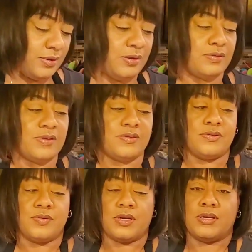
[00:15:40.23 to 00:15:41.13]
And this is
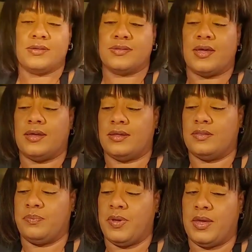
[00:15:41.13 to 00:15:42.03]
what it looks like in
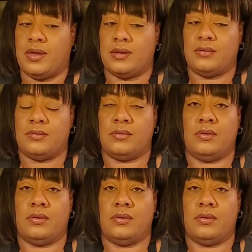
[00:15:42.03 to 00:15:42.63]
the pan.